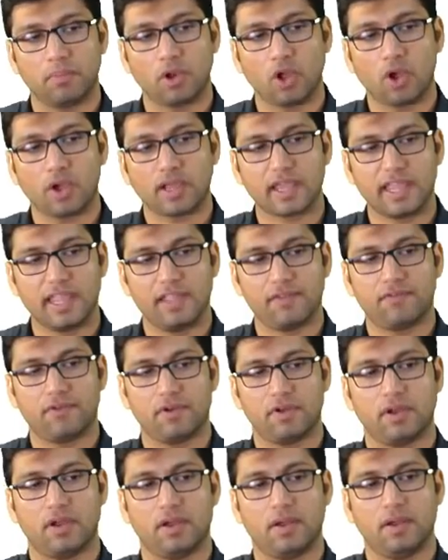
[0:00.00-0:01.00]
block
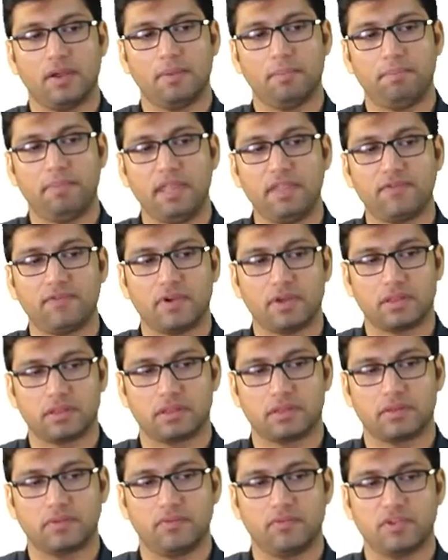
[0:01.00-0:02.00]
B
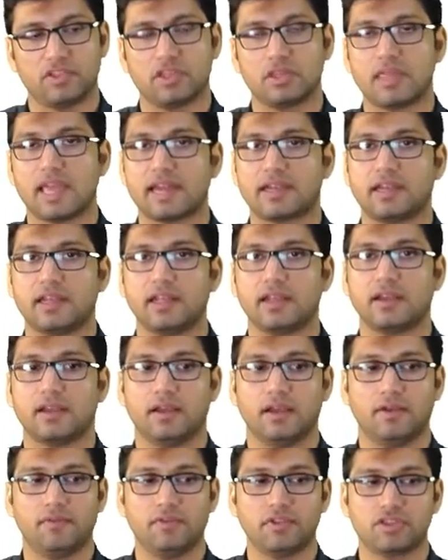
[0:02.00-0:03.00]
first, which is
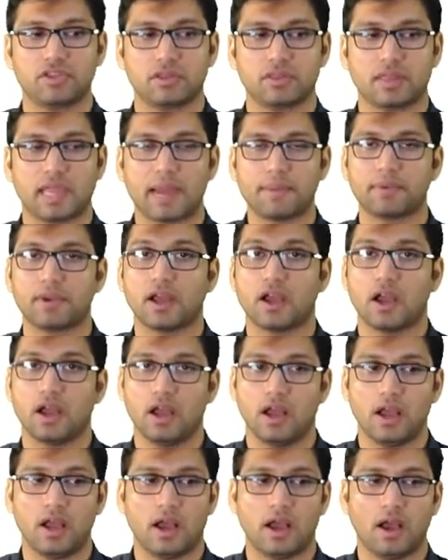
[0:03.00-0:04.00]
acting, which is kept